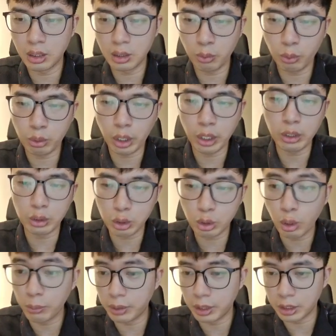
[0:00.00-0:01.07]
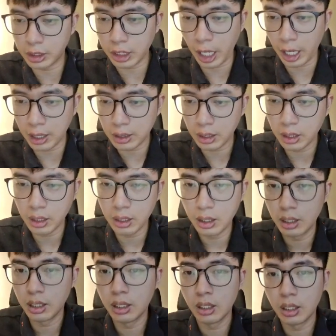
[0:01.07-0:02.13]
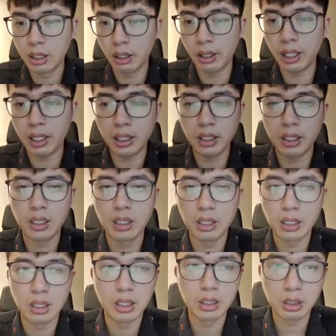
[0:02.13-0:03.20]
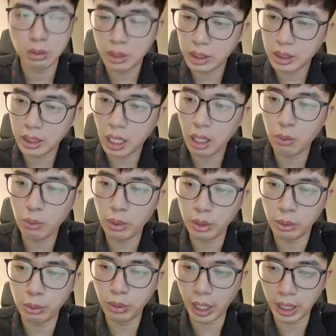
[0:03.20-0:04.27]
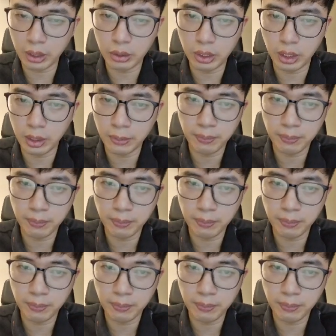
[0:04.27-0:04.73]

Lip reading: try to scope the share, right? So this is how we do entry.